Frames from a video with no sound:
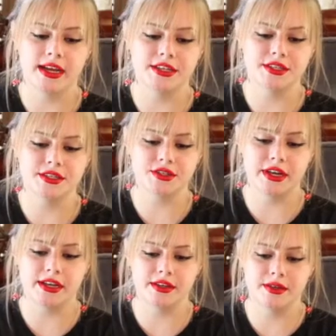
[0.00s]
just try
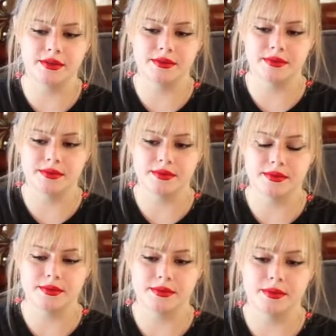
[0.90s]
to,
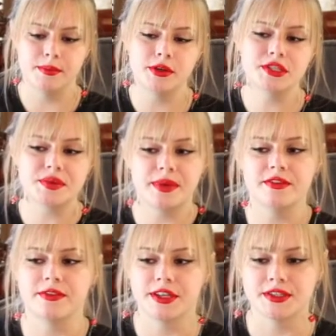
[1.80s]
most of my
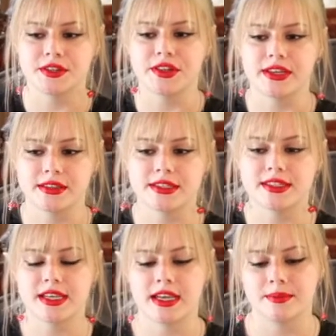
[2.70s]
friends are the
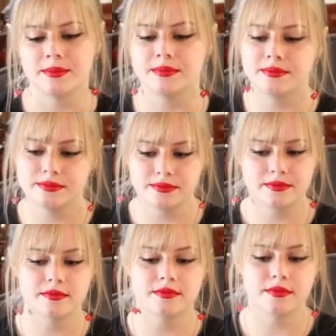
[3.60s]
same
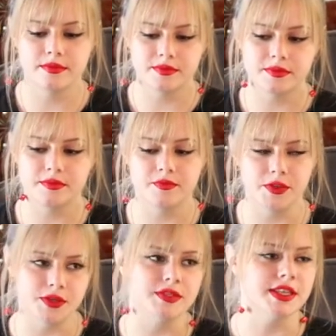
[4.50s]

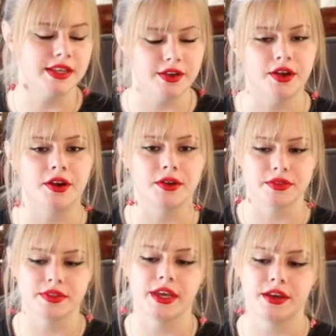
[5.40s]
views, and they all
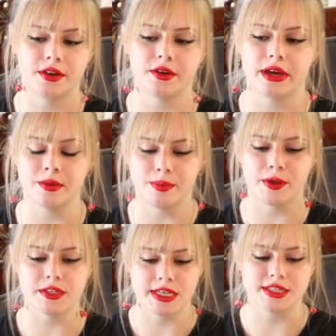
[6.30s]
go out and
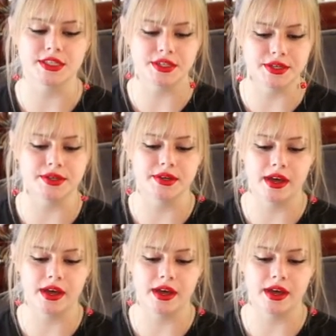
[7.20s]
protest too.